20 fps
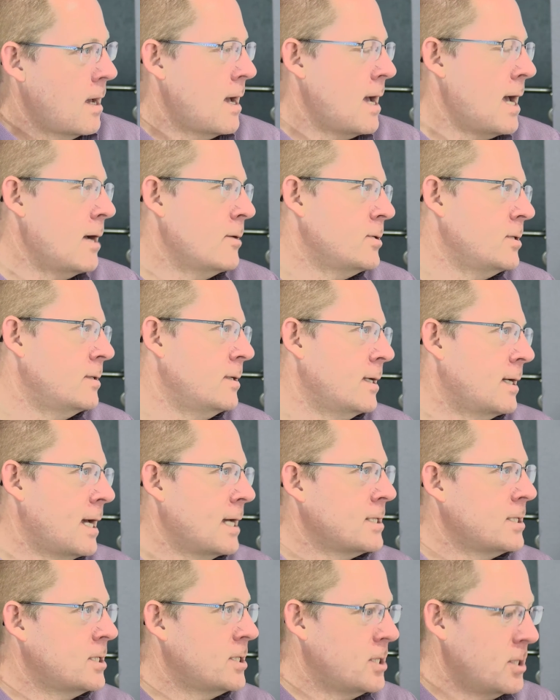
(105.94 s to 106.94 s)
How do you
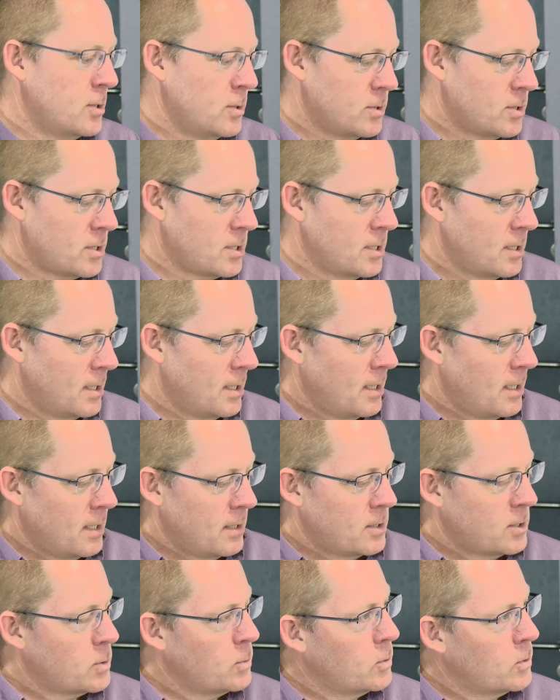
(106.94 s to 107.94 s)
think attitudes
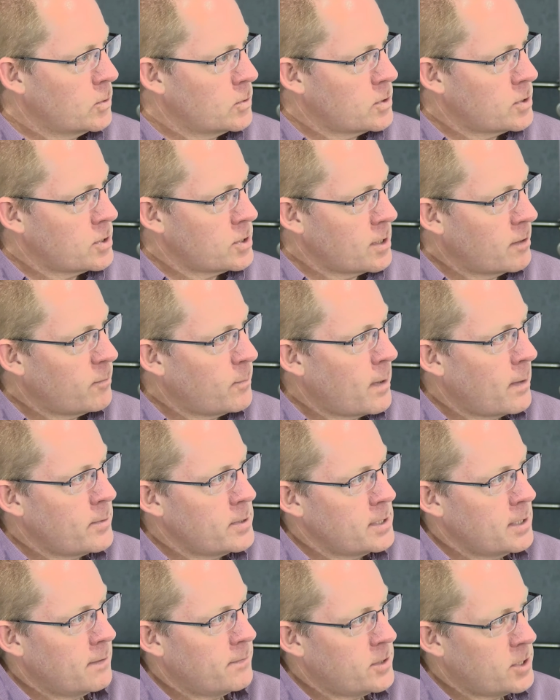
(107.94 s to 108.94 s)
towards
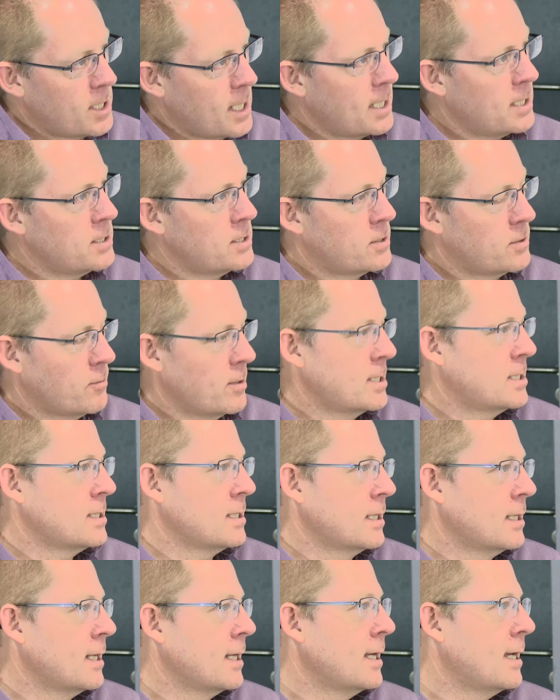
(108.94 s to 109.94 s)
self-publishing have changed
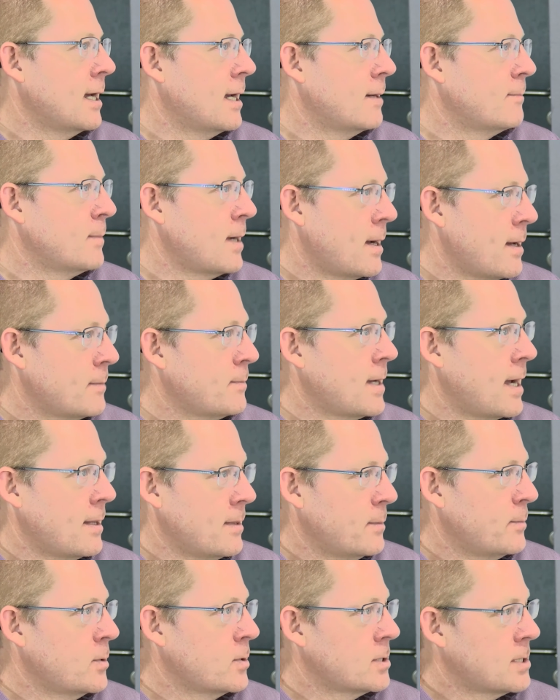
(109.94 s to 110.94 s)
recently
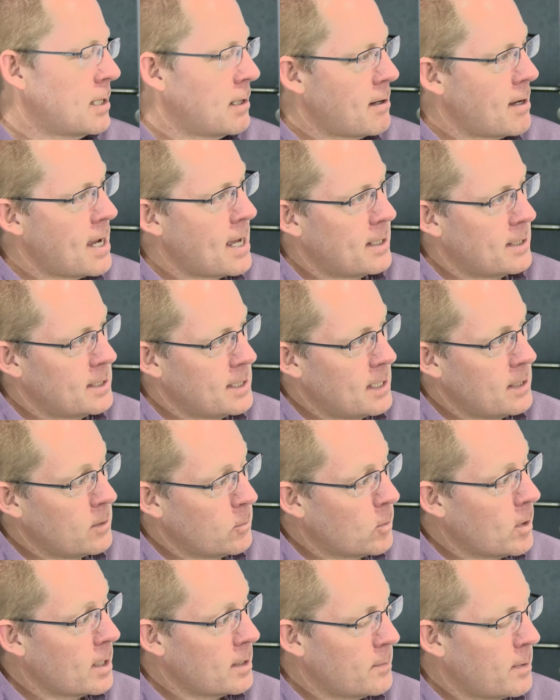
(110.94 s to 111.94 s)
at the bookseller and
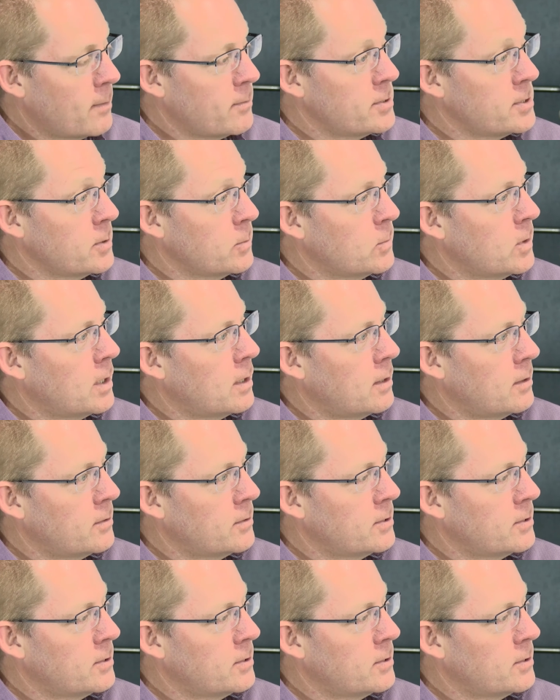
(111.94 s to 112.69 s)
in the wider publishing world?